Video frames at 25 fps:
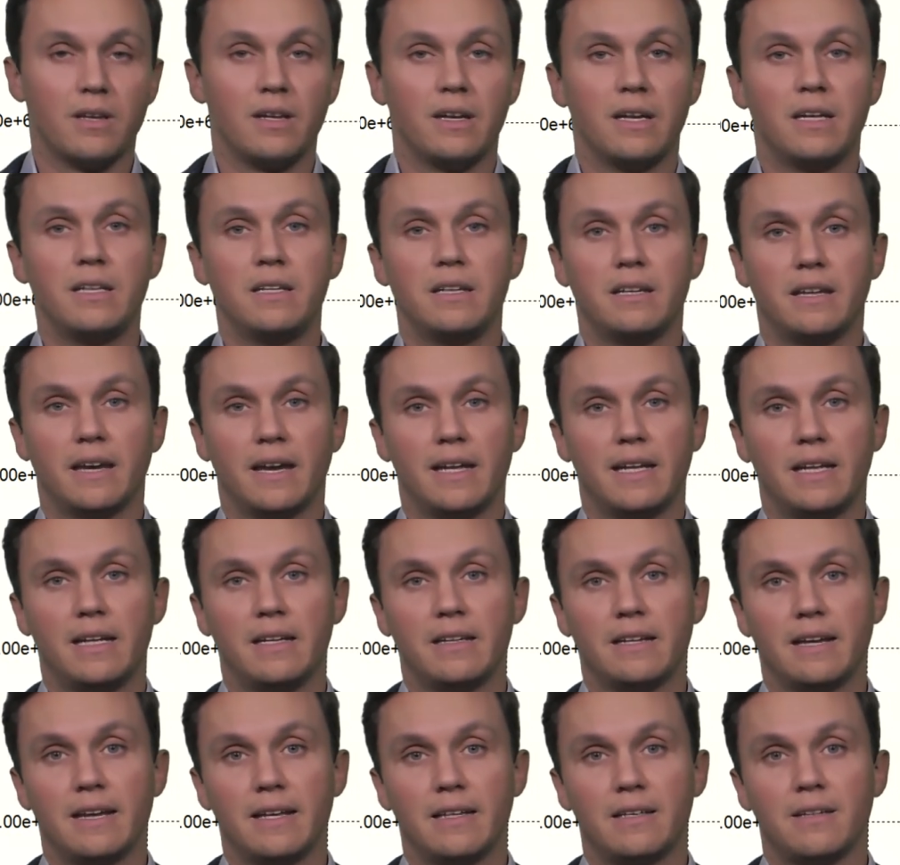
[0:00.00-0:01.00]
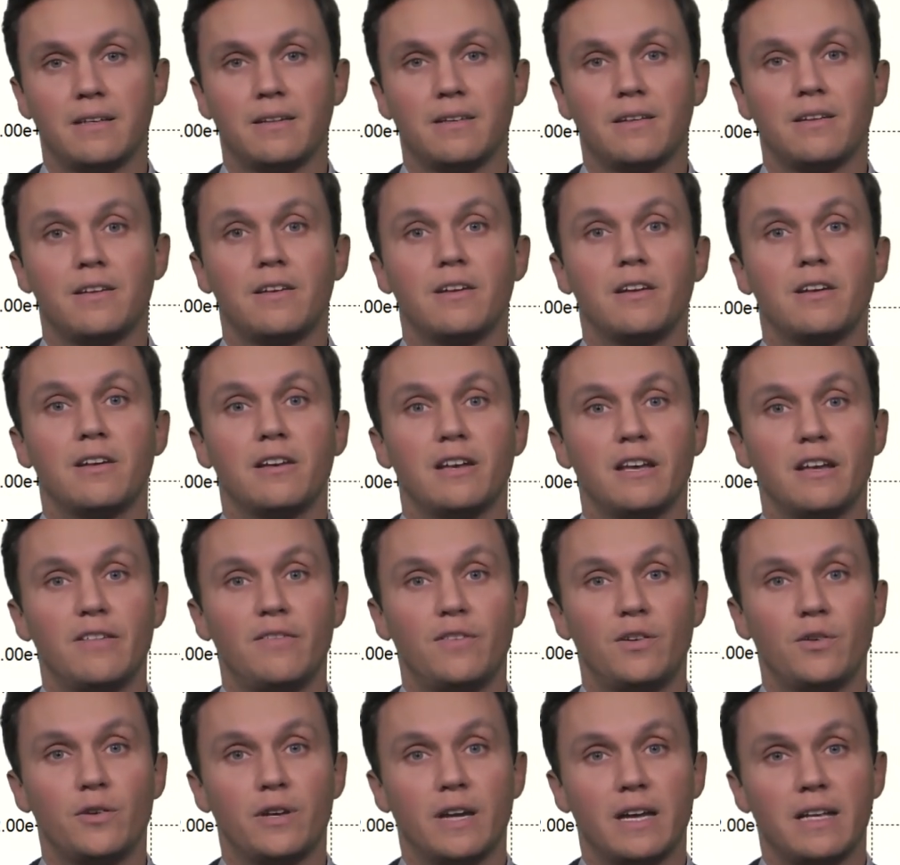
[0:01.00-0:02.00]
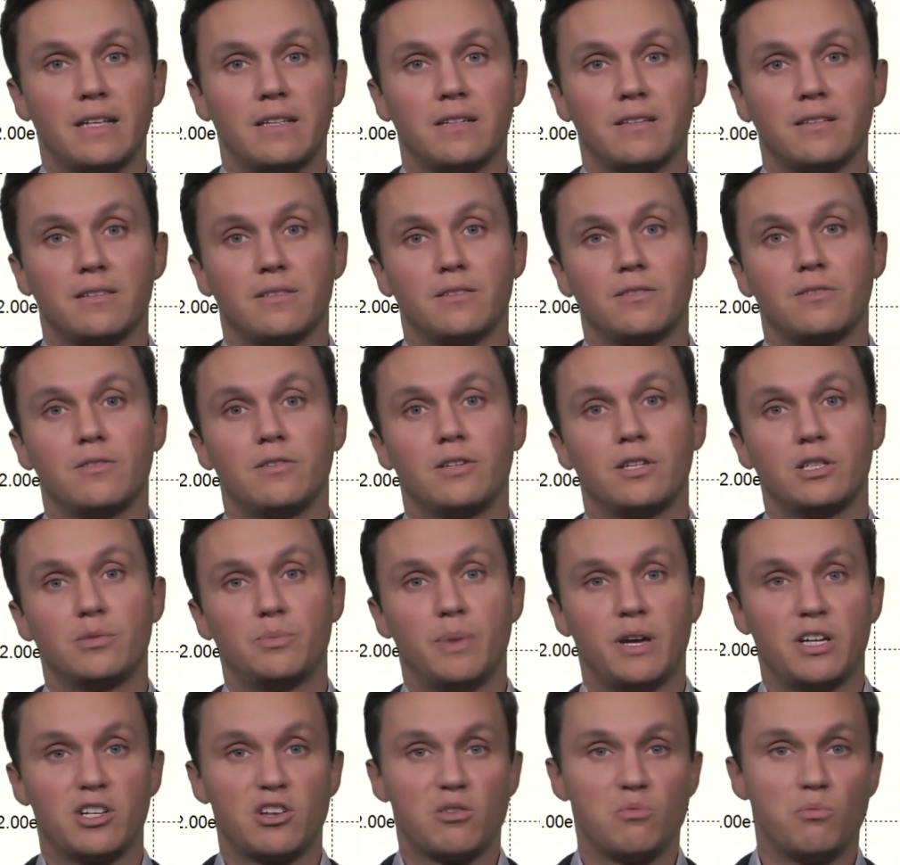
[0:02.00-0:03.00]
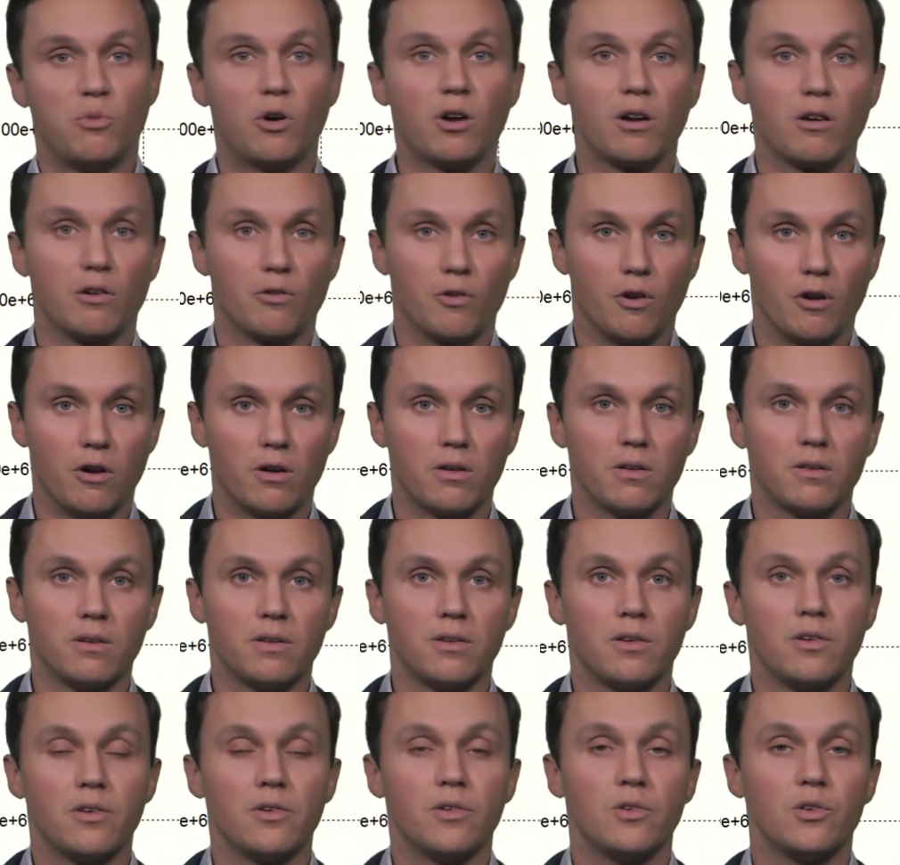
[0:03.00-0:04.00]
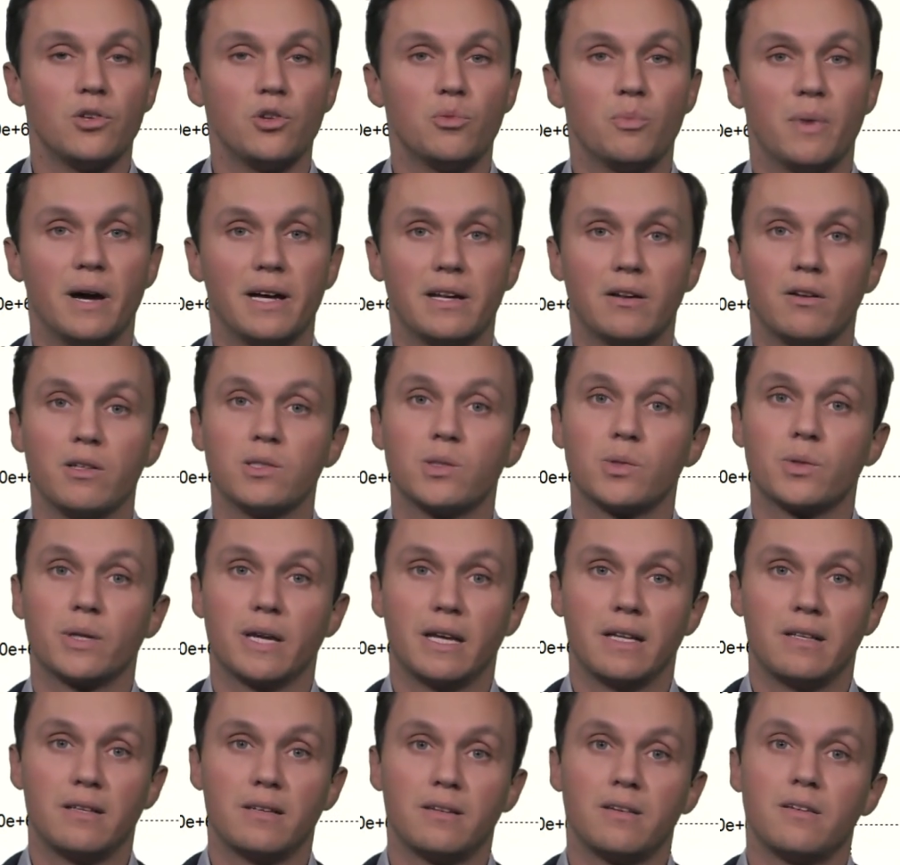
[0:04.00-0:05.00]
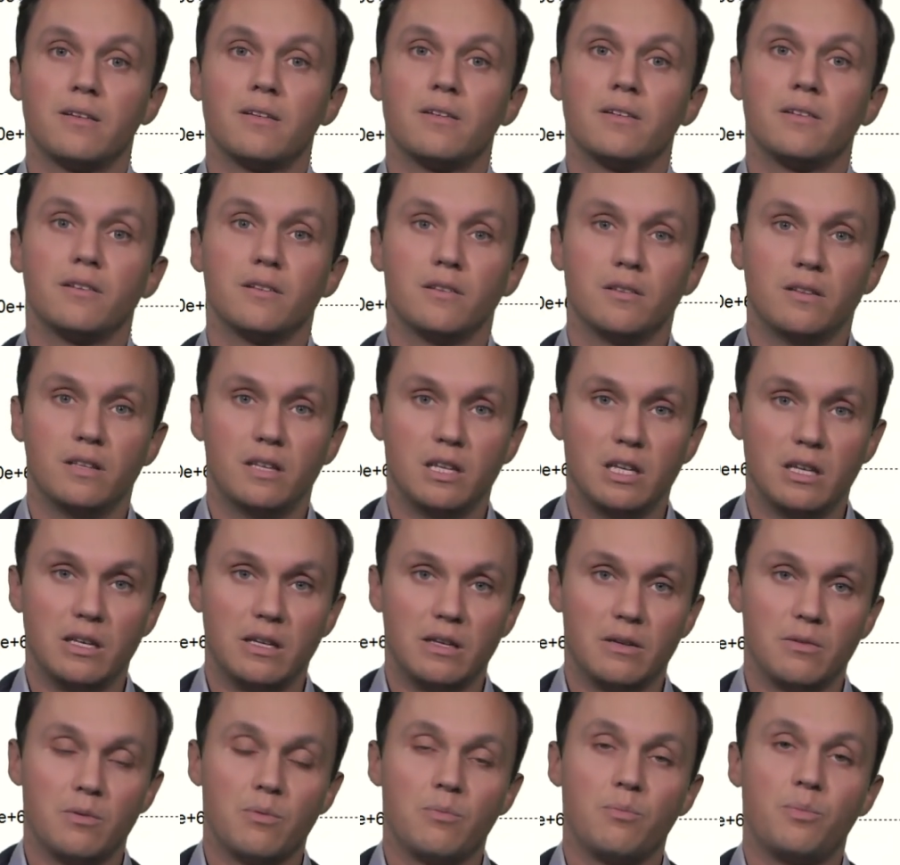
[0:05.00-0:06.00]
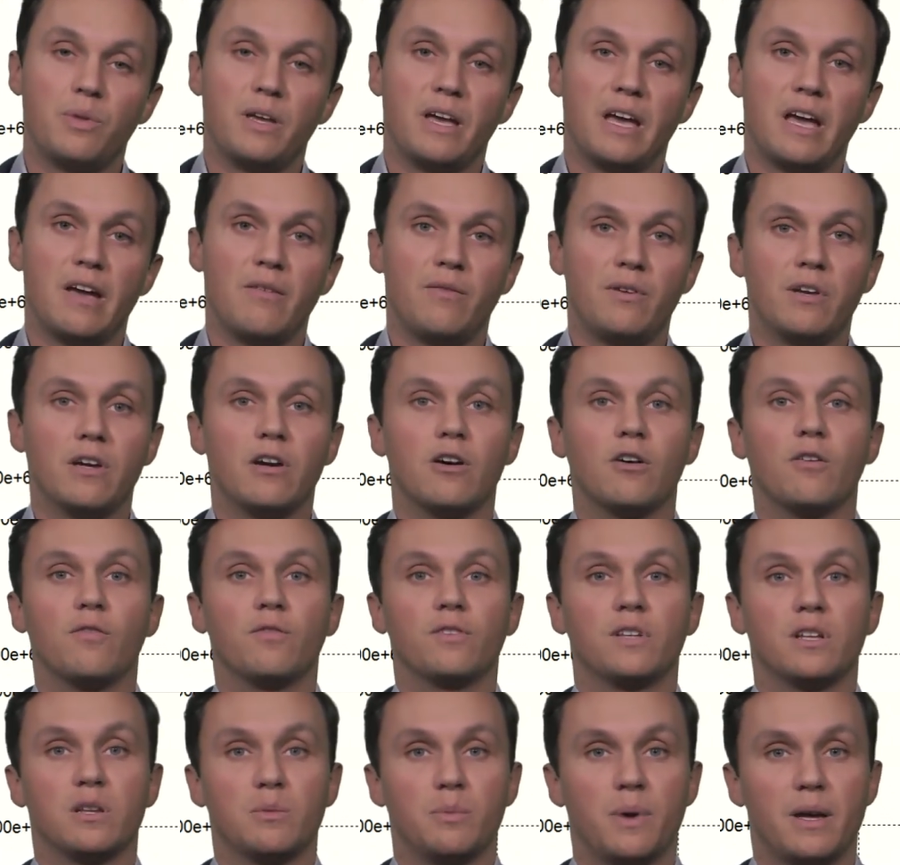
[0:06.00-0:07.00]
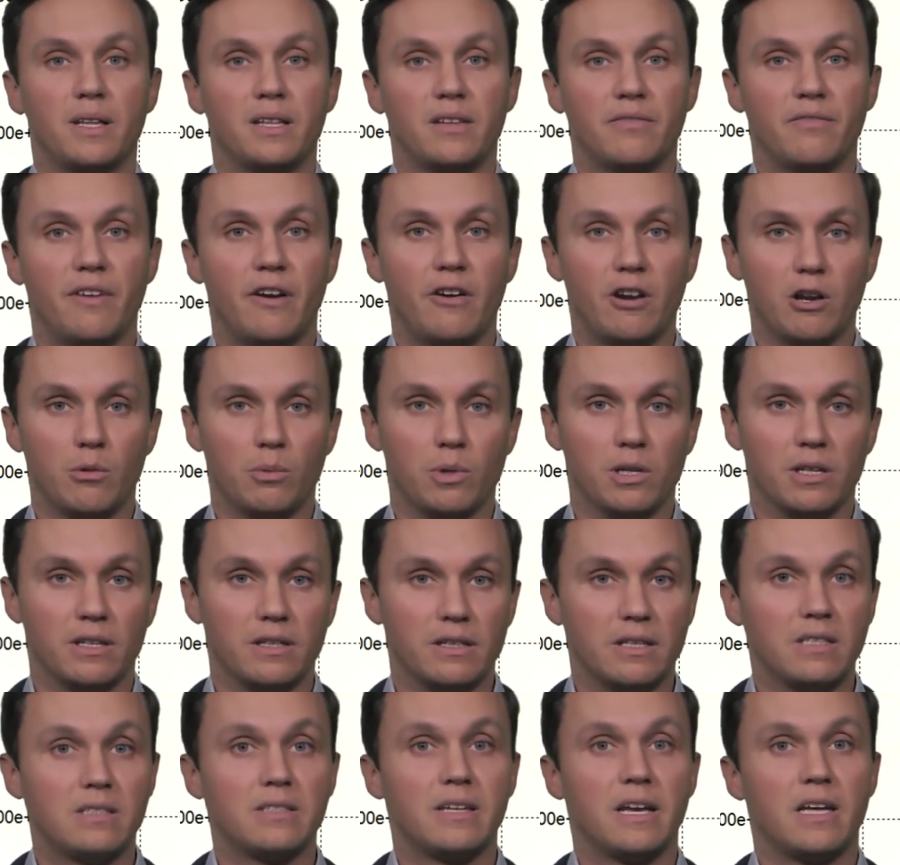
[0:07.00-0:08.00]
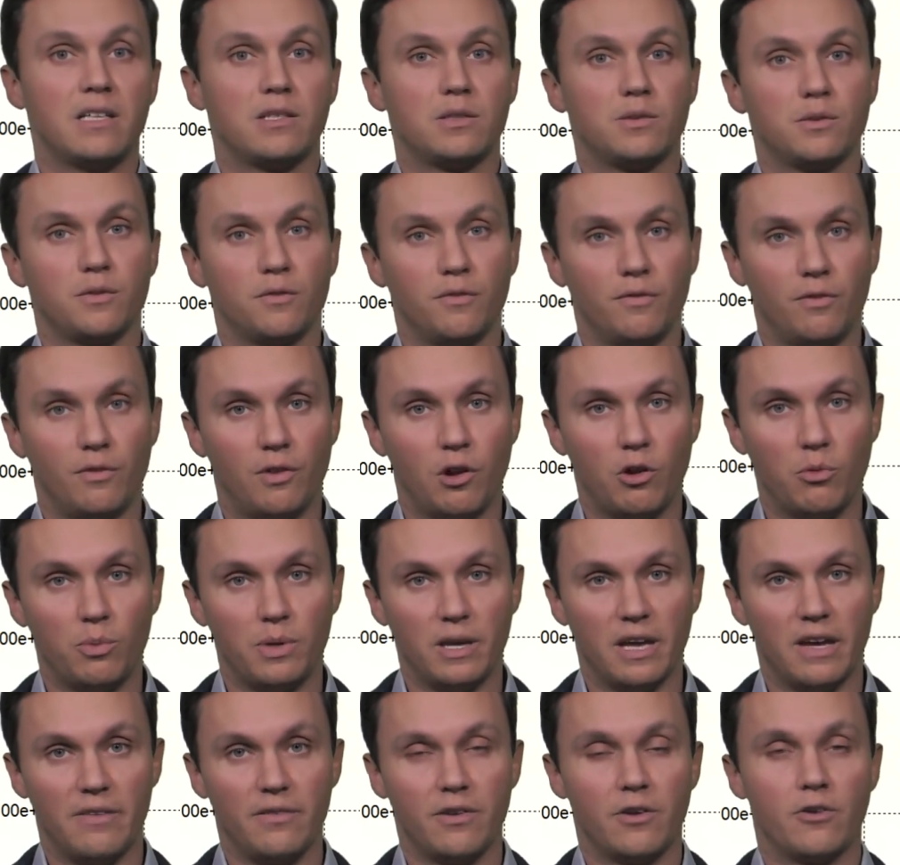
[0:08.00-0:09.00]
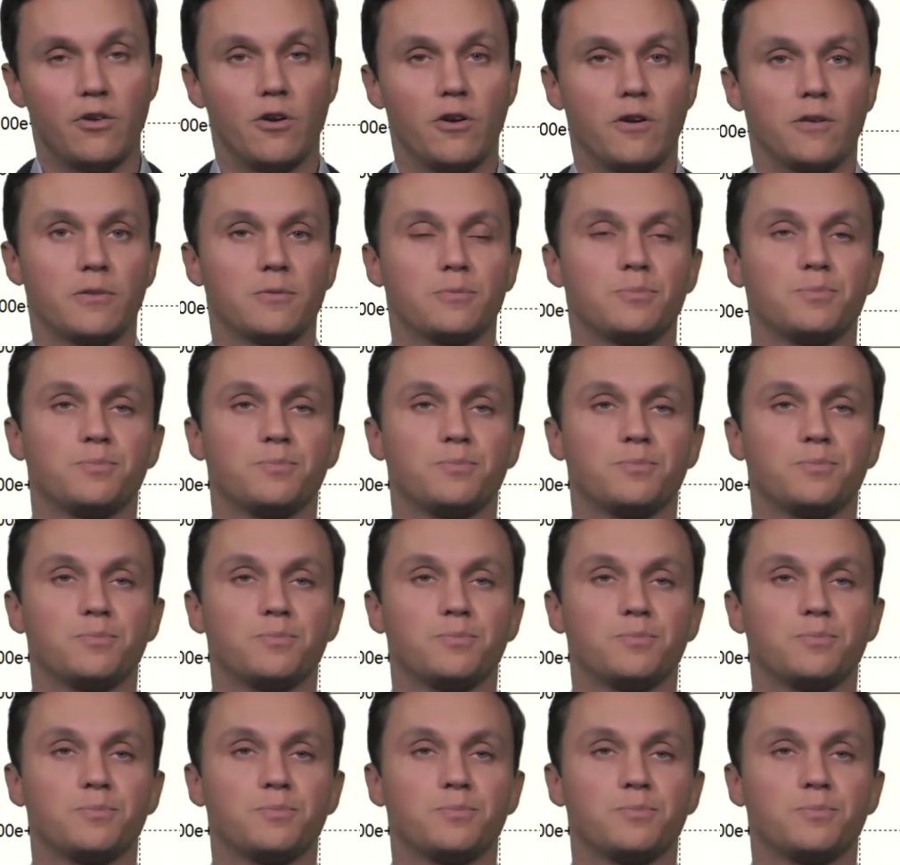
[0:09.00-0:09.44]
indicating that if you get the spatial model wrong, you might also get the behavior of the dependent variable, in this case flow behavior, wrong.